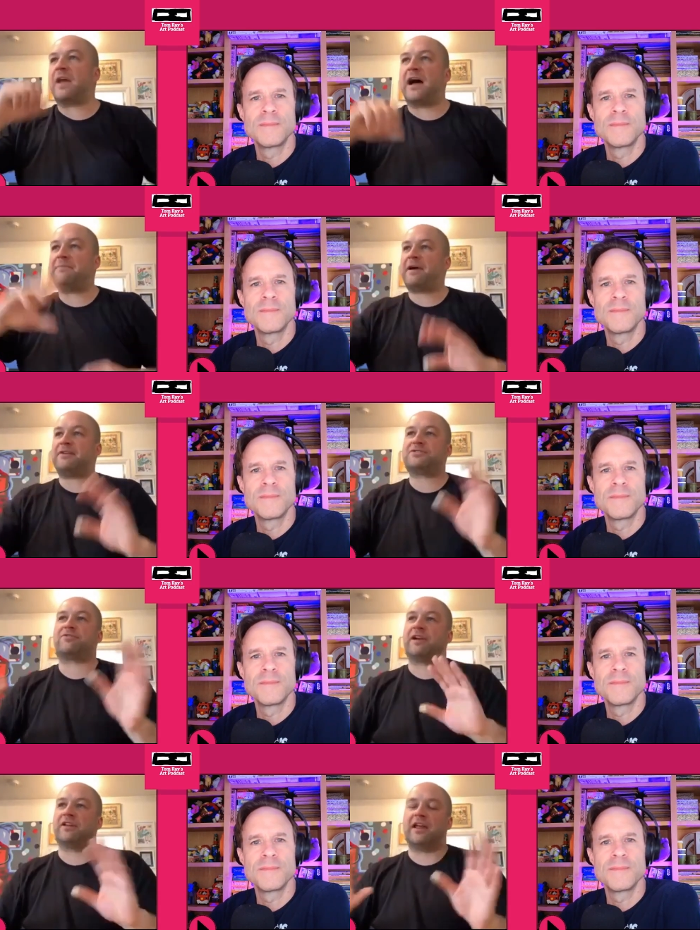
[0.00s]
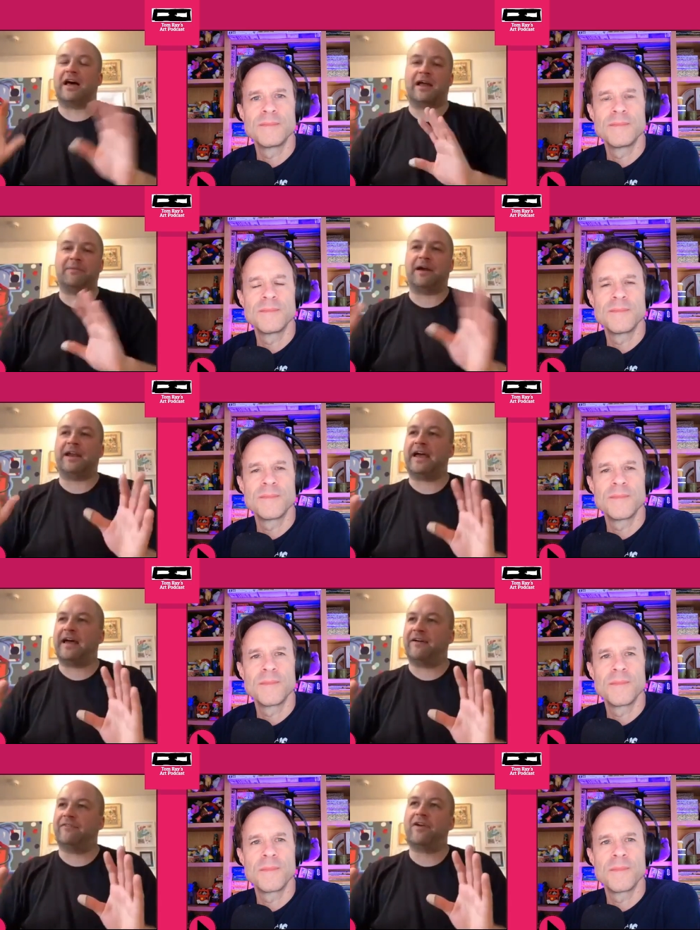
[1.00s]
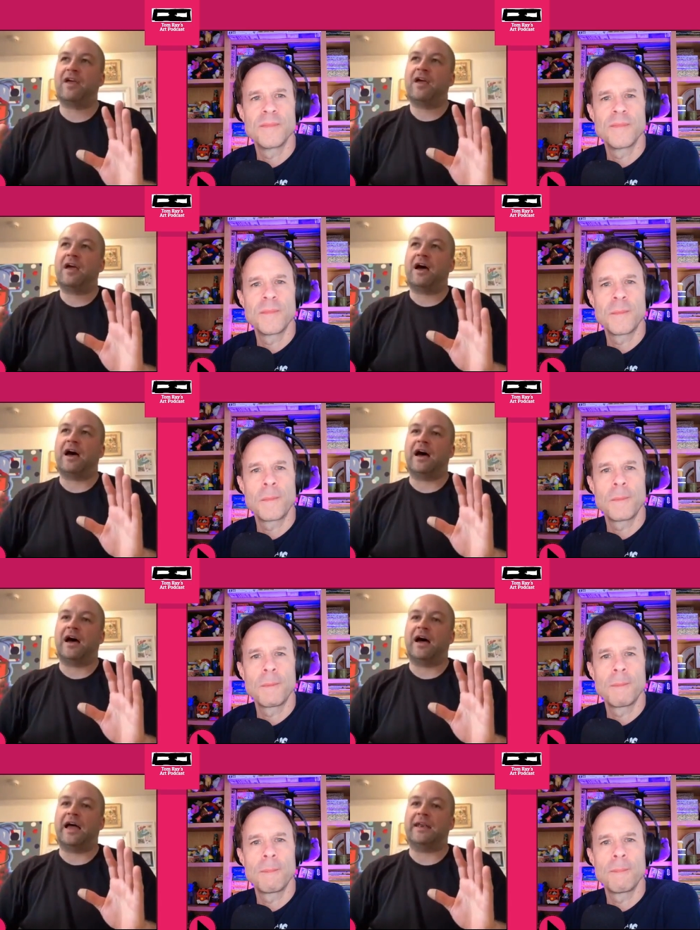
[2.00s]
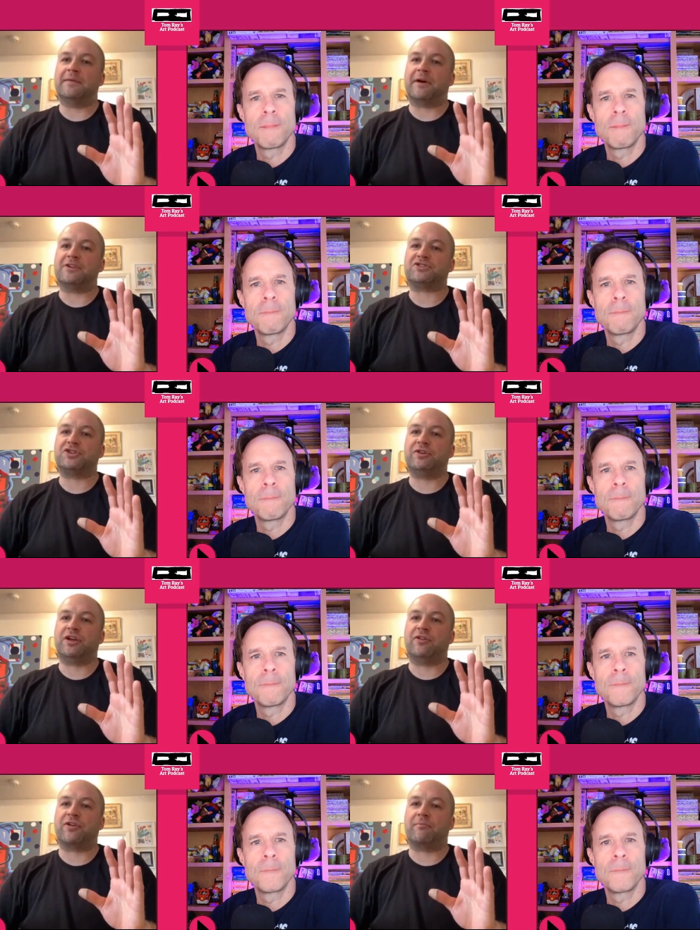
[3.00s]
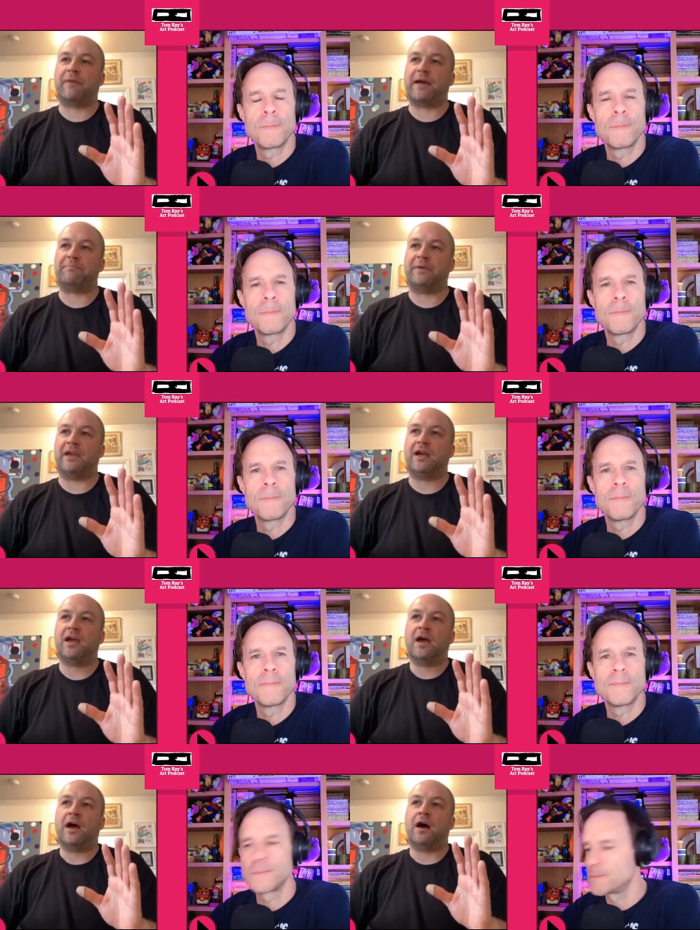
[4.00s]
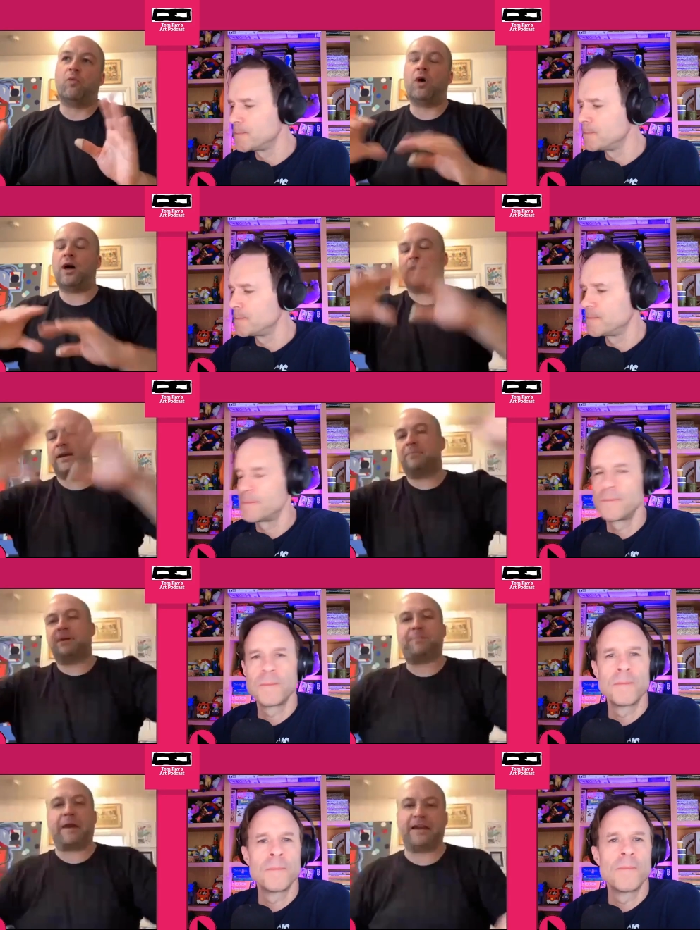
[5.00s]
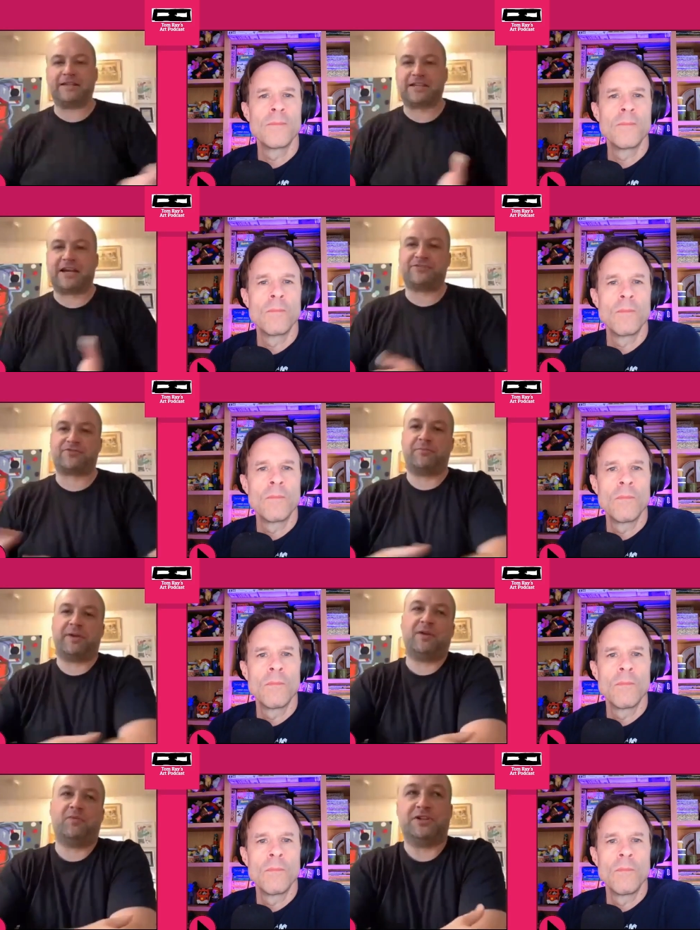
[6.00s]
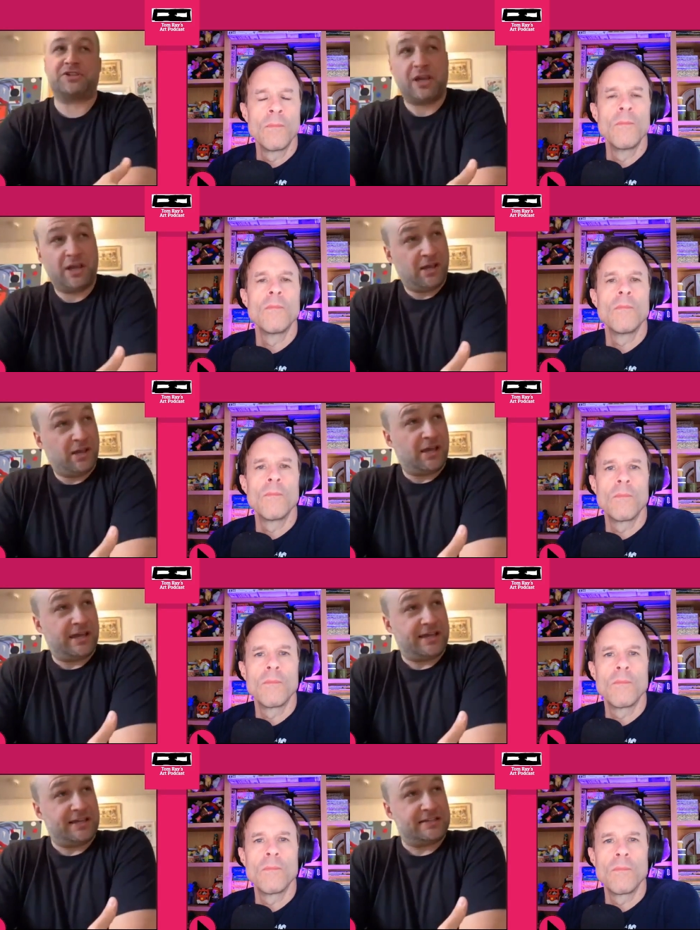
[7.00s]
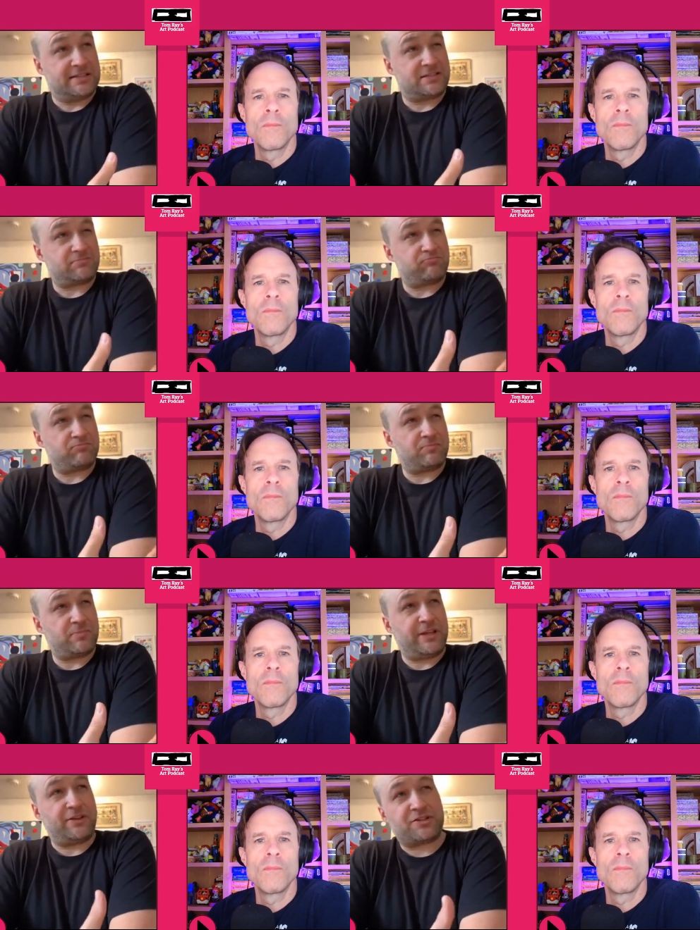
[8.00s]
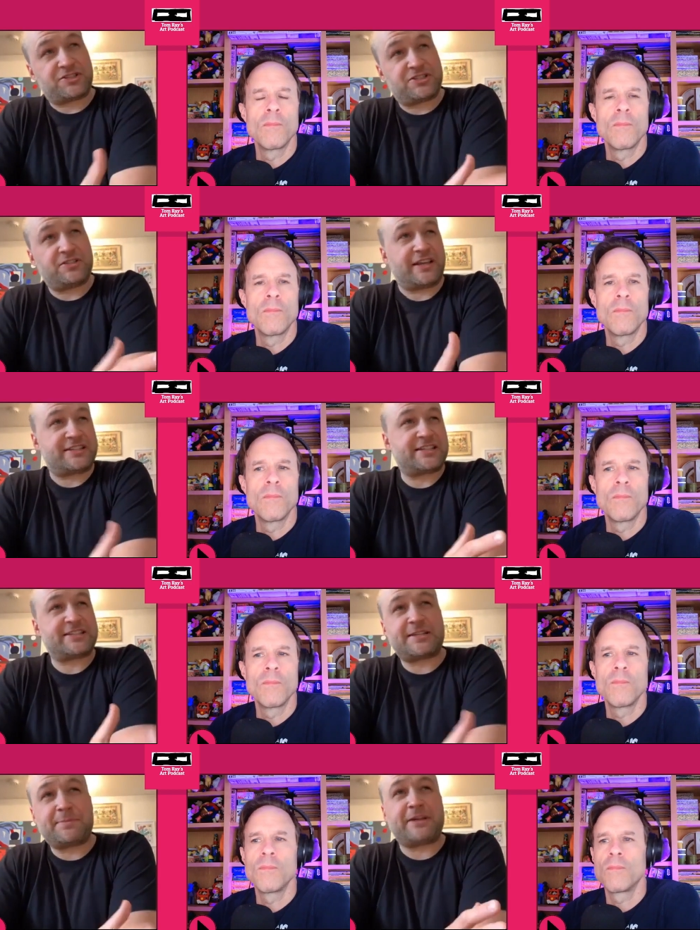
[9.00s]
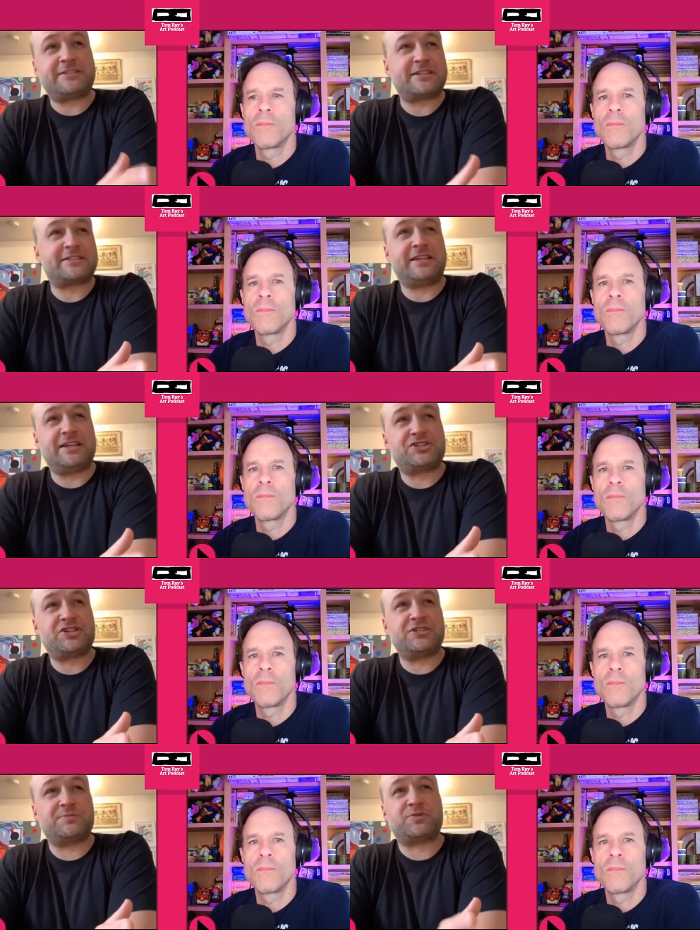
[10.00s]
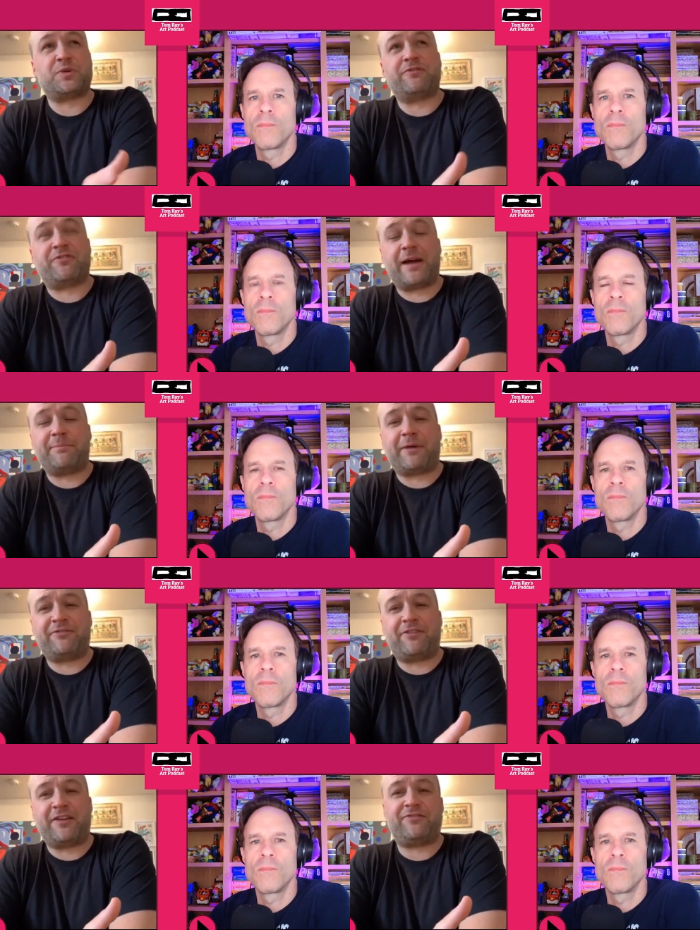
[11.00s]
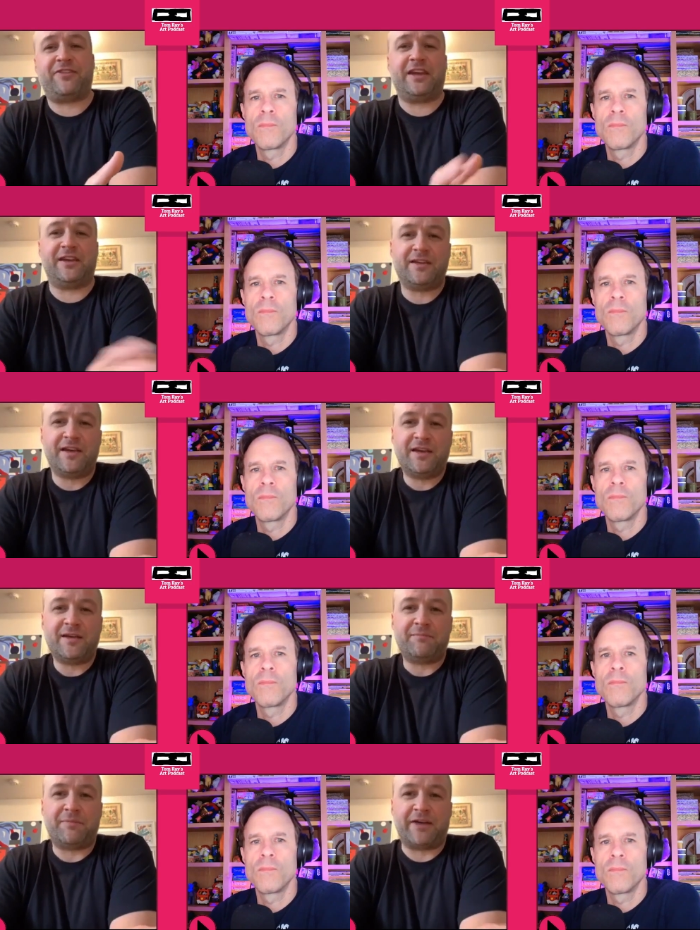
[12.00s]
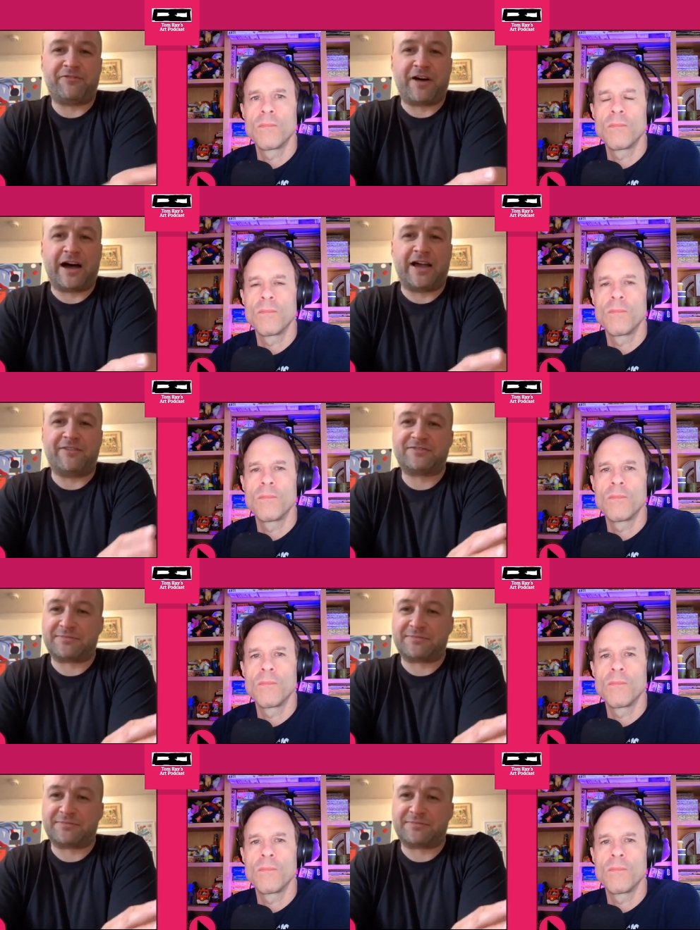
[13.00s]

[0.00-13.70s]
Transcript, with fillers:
Speaker 1: I bounce around a lot. I might have, uh, and in my studio, there might be like a big painting size for me, which is either like 60 by 60 inches, between five by five feet by five.